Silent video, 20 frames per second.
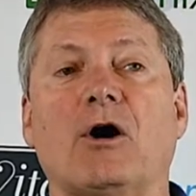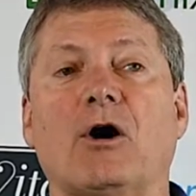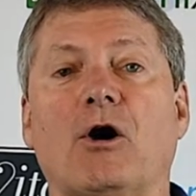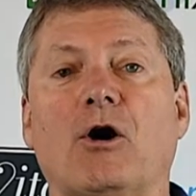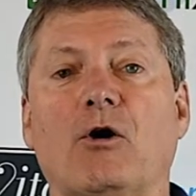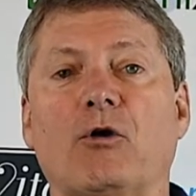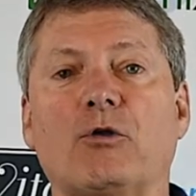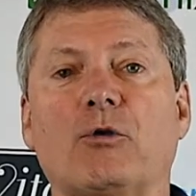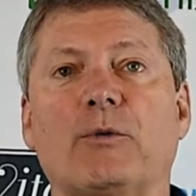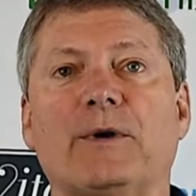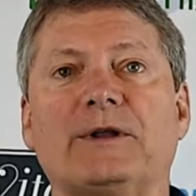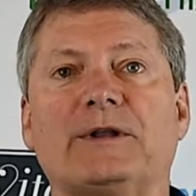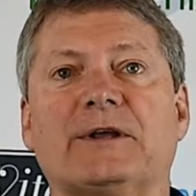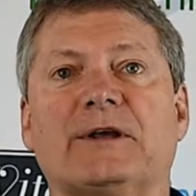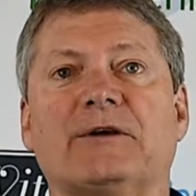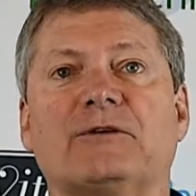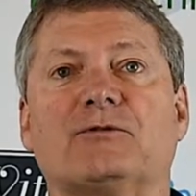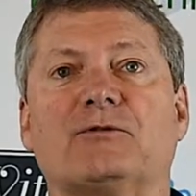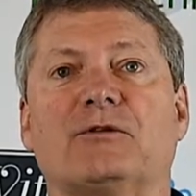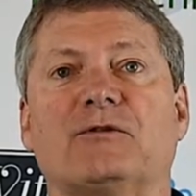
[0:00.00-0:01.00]
all the way
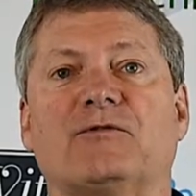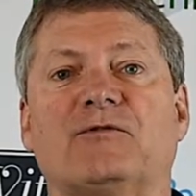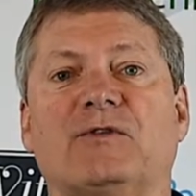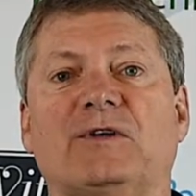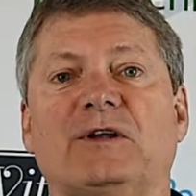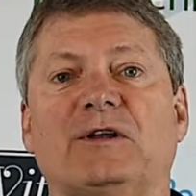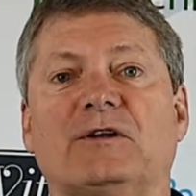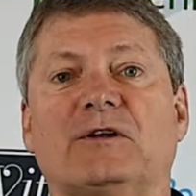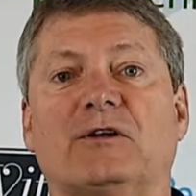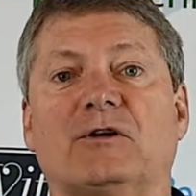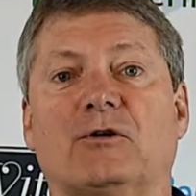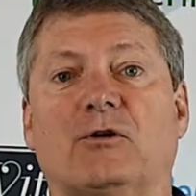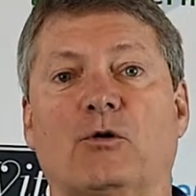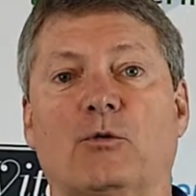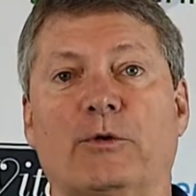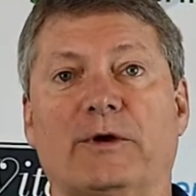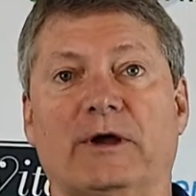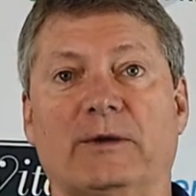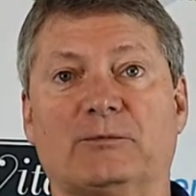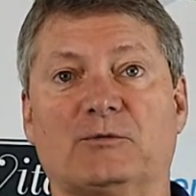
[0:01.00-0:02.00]
down to the feet and all
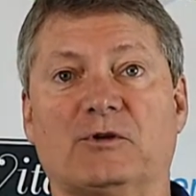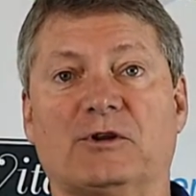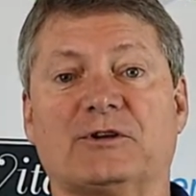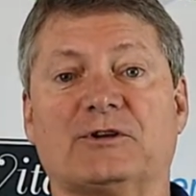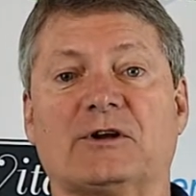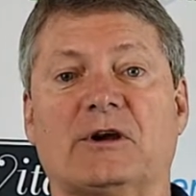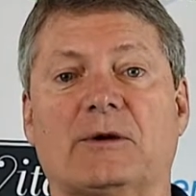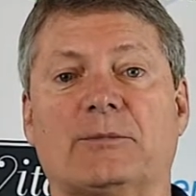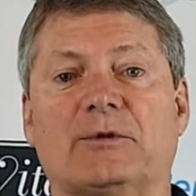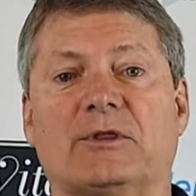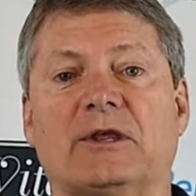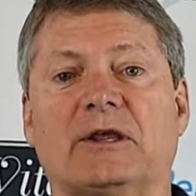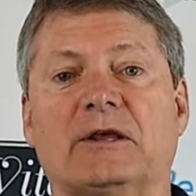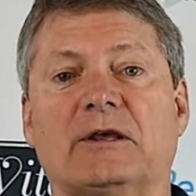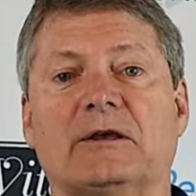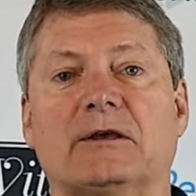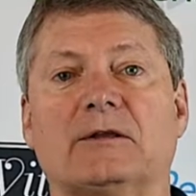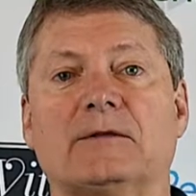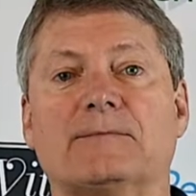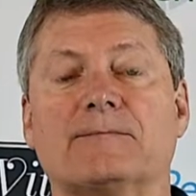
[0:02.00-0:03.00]
the way up to the top of the
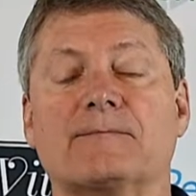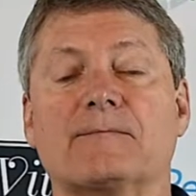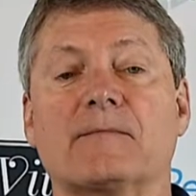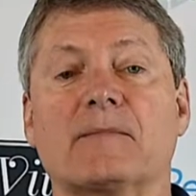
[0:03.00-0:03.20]
head.